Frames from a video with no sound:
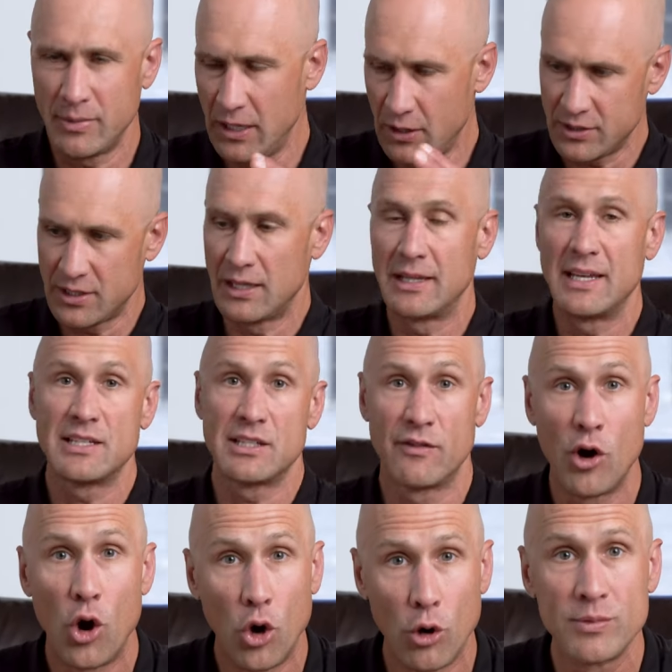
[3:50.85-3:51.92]
here's a list
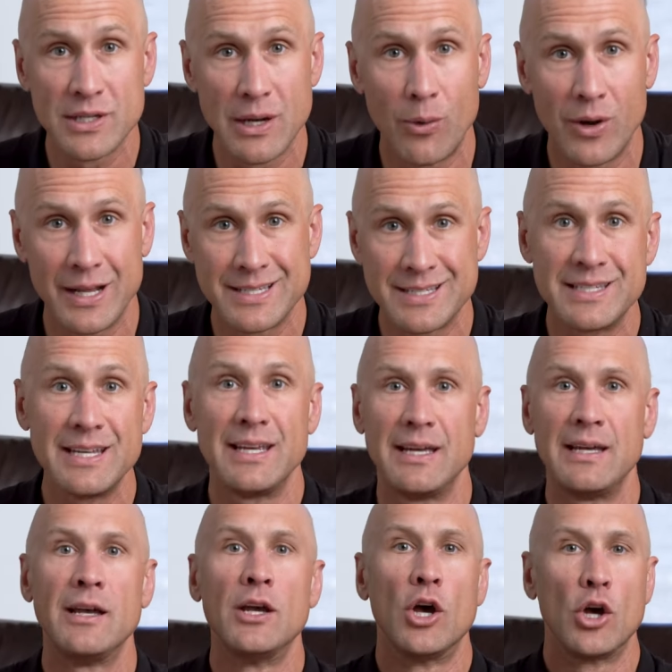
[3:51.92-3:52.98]
of homes I want to
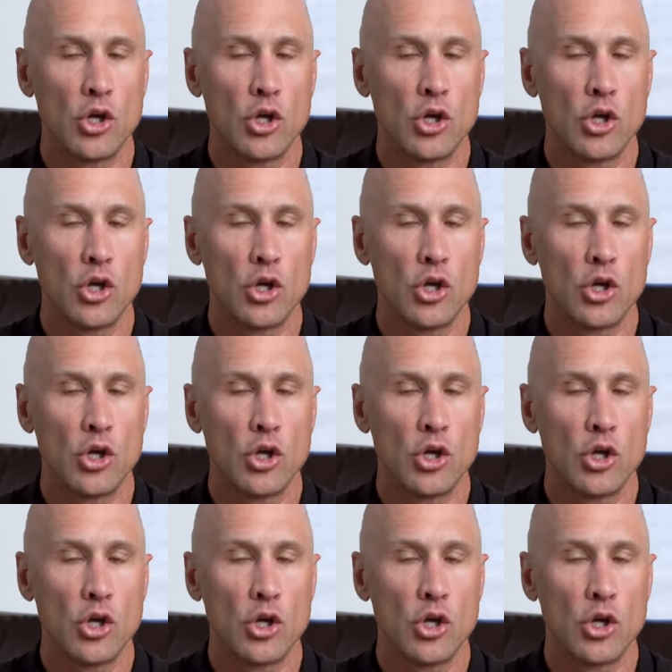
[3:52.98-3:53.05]
see.